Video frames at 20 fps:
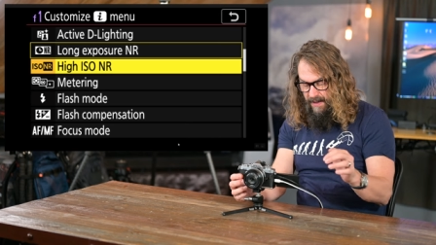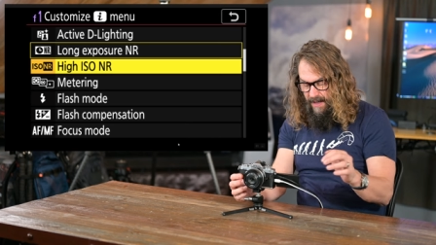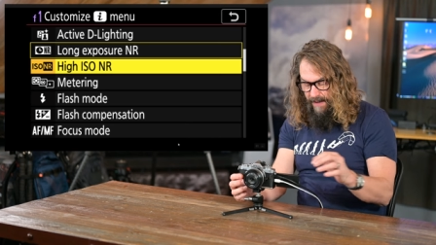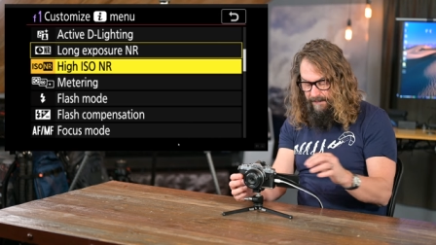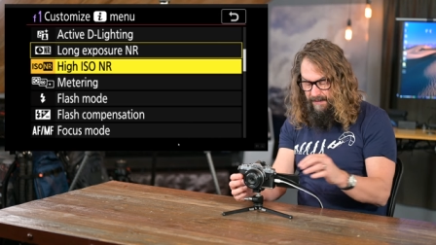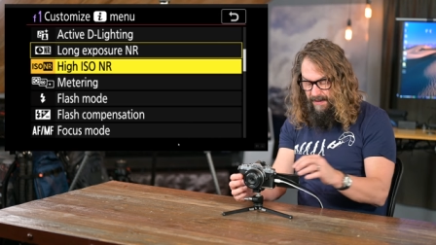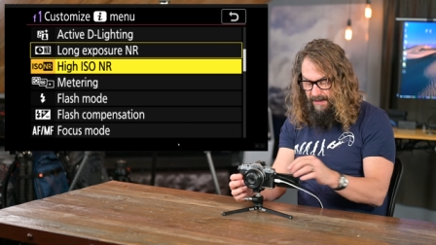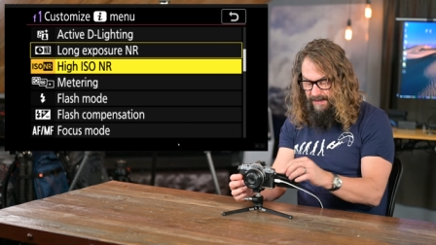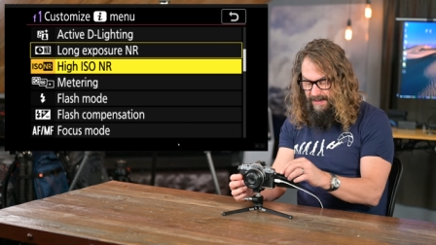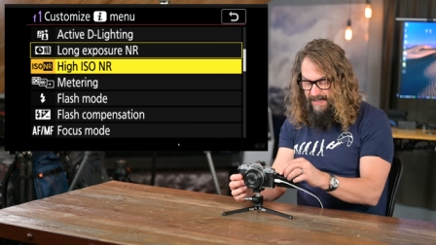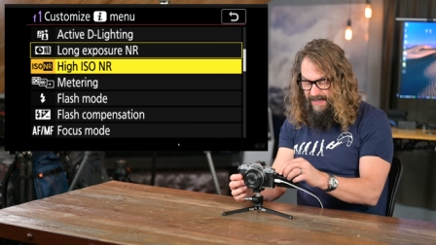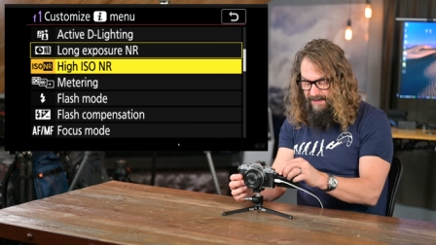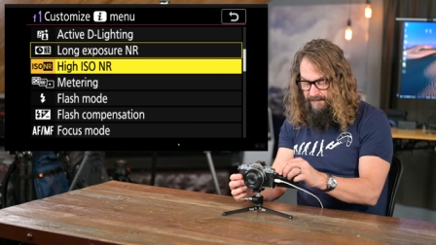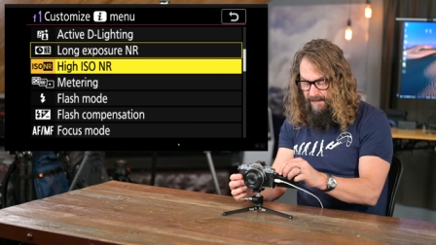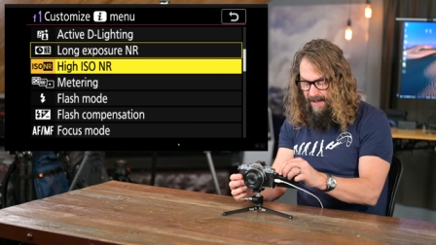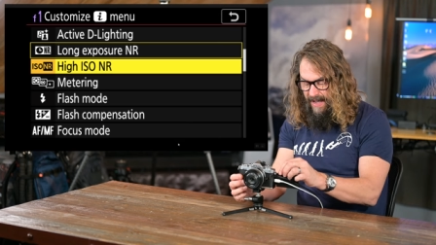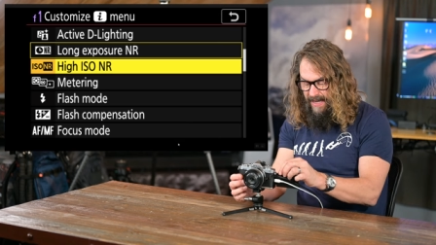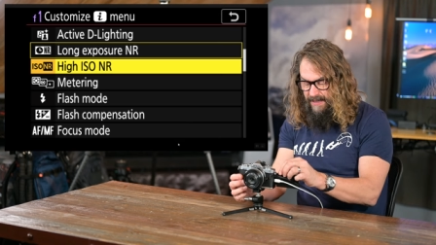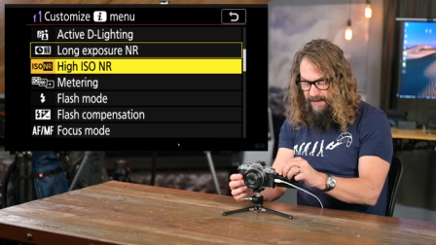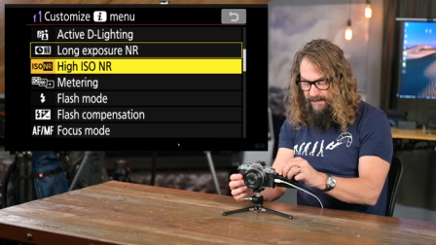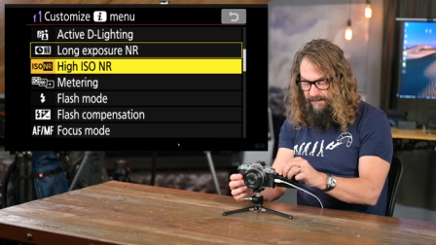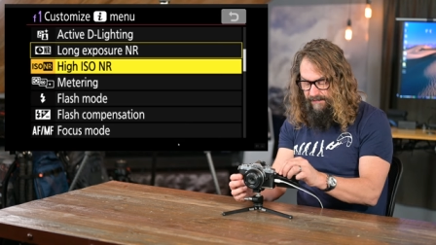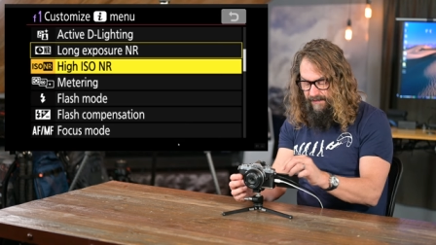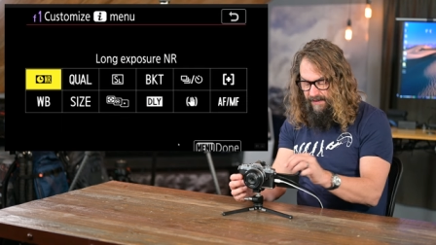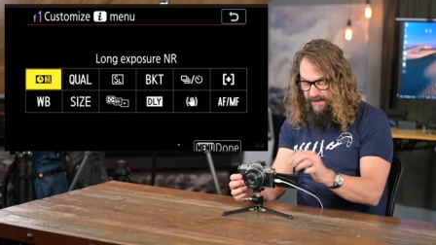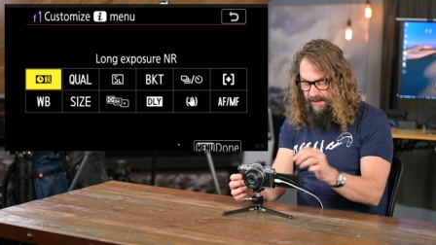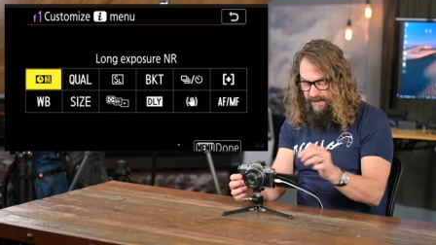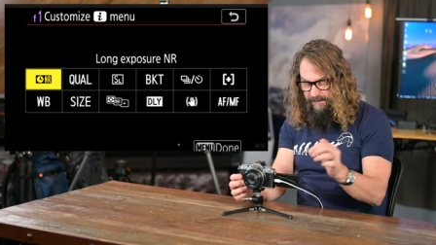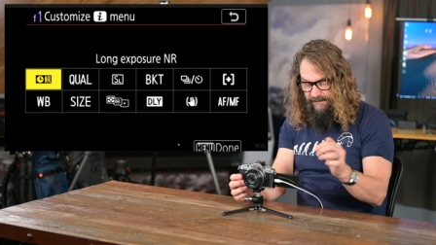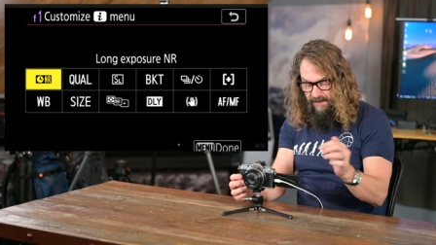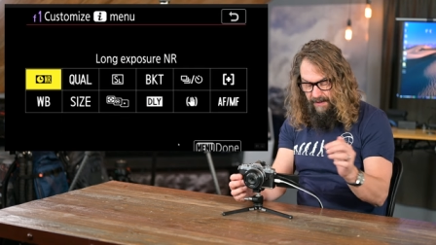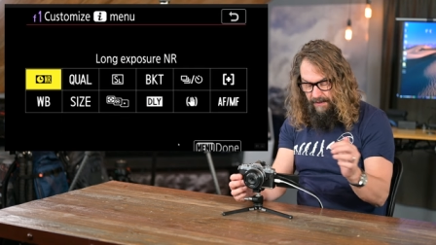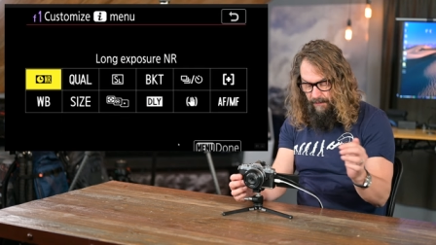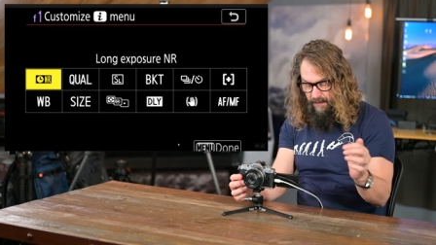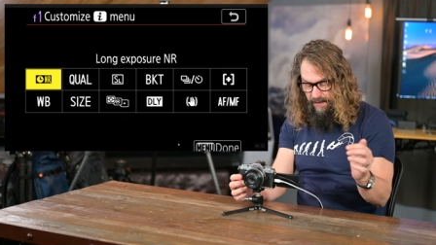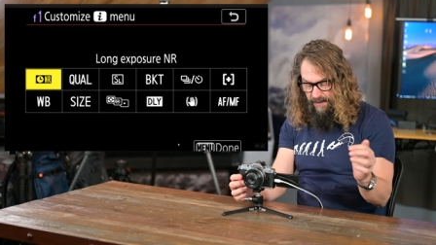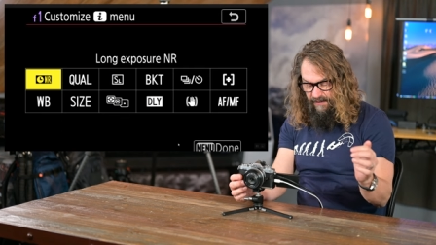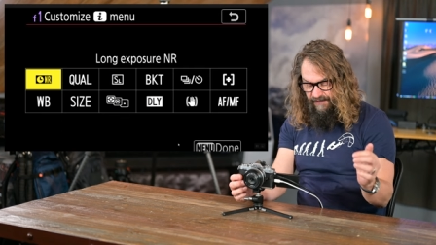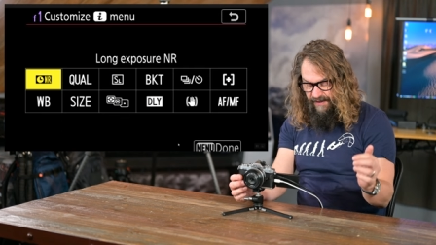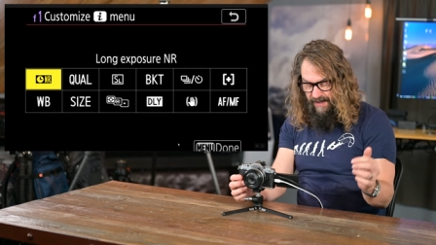I'm going to leave mine as it is. I don't
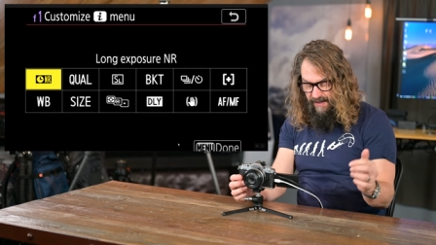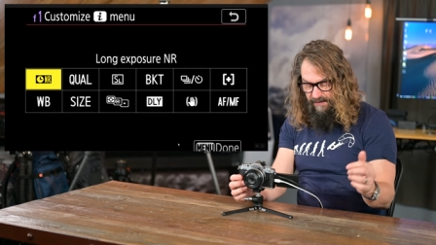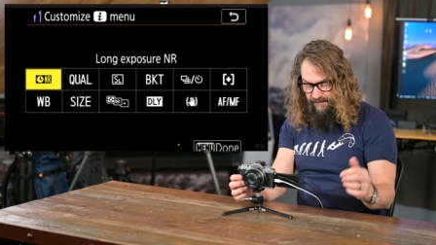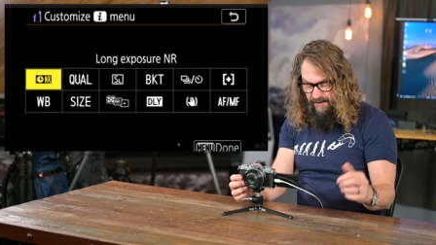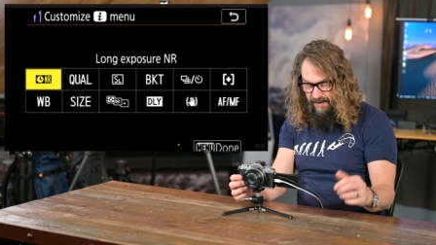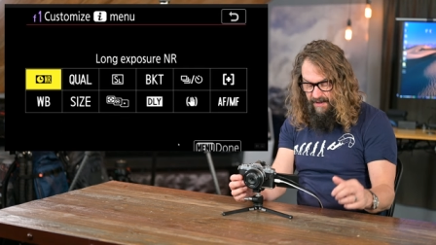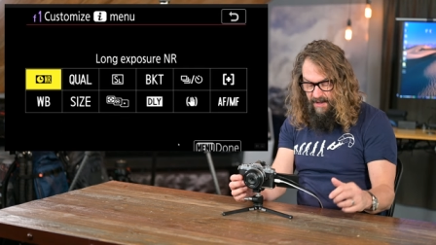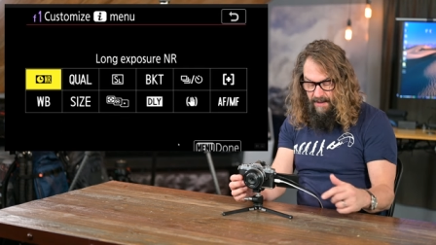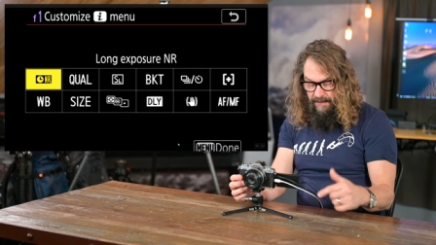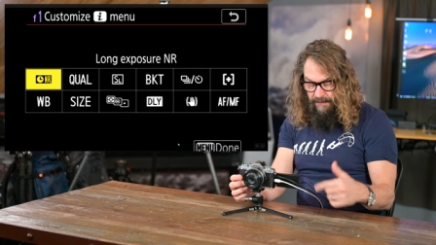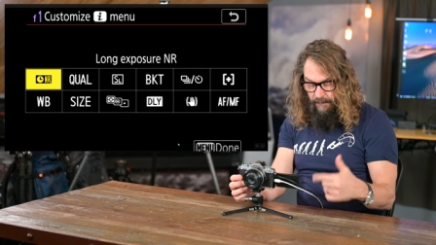want to change it.